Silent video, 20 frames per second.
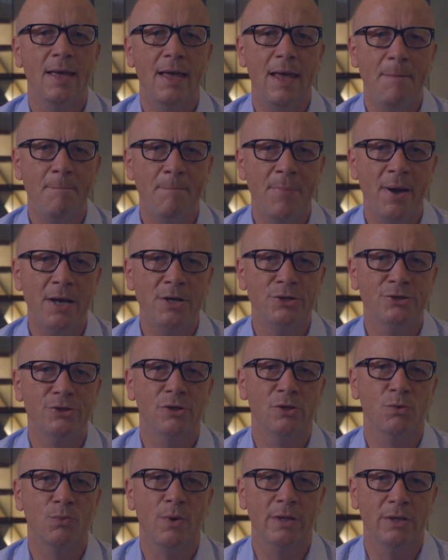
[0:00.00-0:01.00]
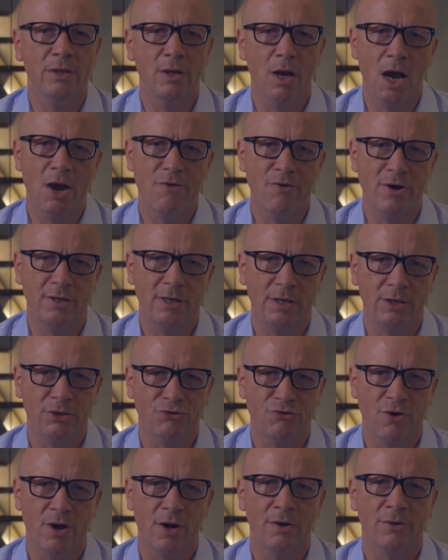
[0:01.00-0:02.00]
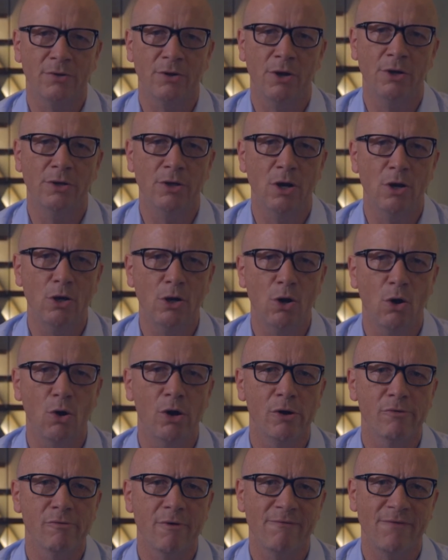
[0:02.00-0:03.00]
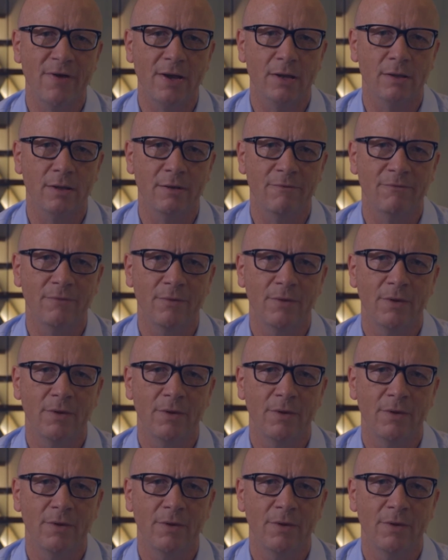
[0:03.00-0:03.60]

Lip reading: in patients where diuretic drugs are no longer effective.